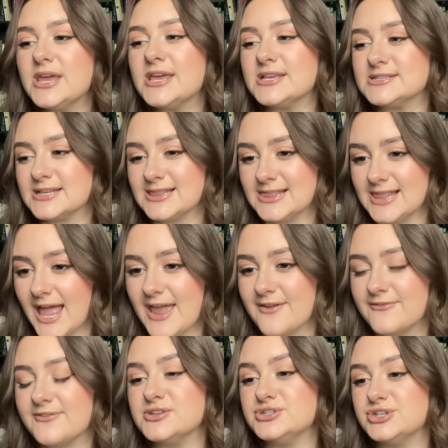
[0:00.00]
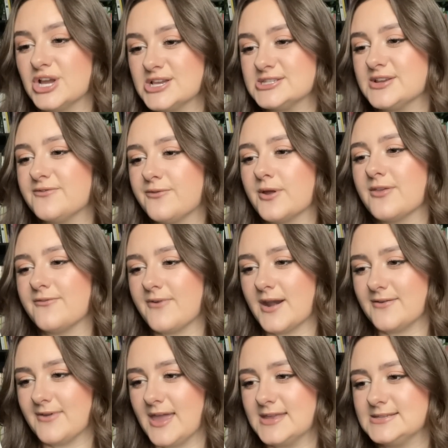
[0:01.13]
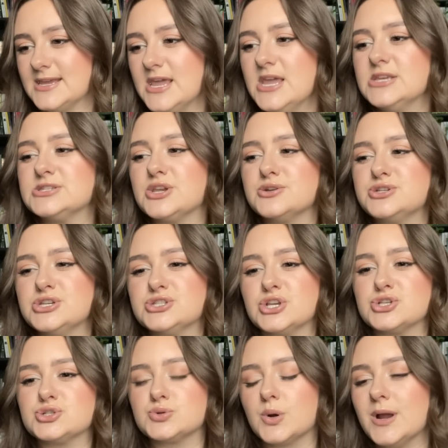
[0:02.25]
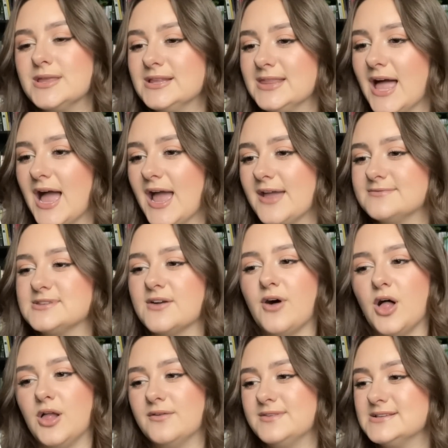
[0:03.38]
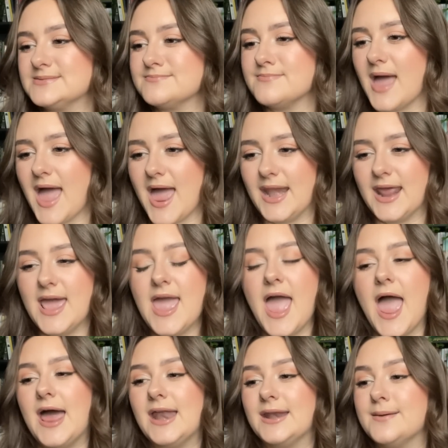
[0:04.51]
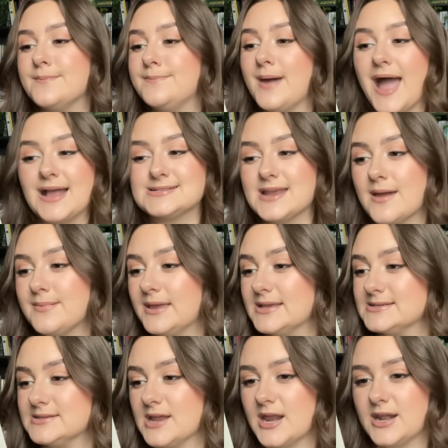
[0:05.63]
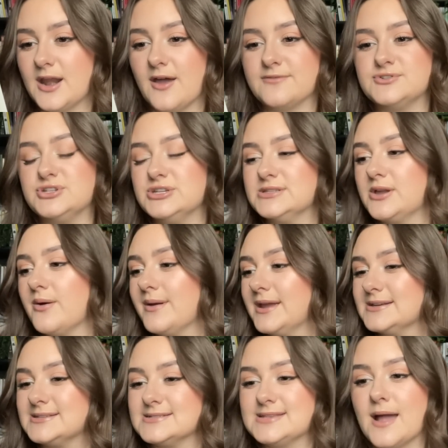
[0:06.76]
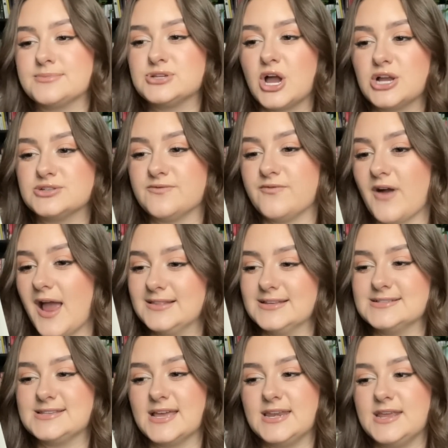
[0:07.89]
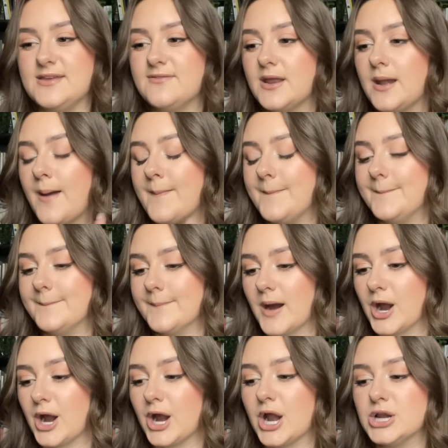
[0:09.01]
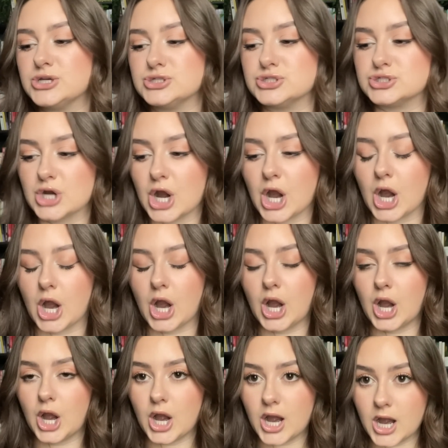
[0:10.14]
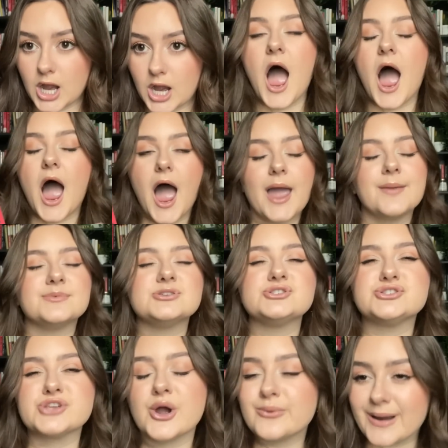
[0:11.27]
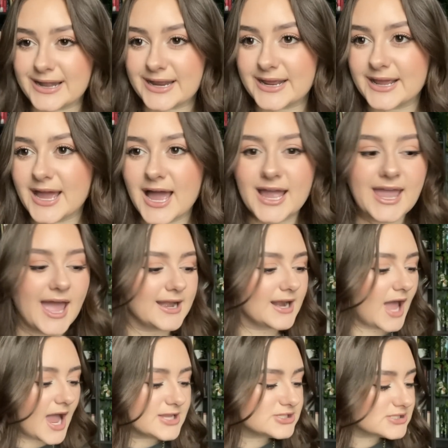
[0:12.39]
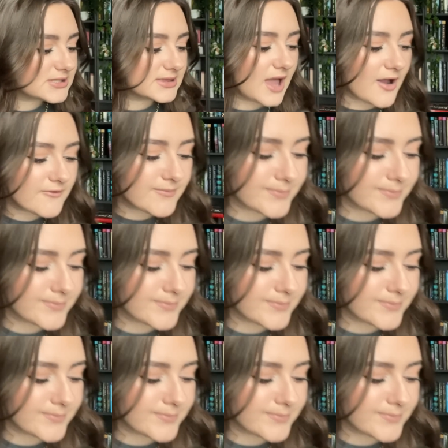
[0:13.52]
his life just for the fun of it. So she's destroying the lives of all these men, and backstabbing is not enough. She's going into sabotage, violence, and even murder. I'm so ready. Again, I just love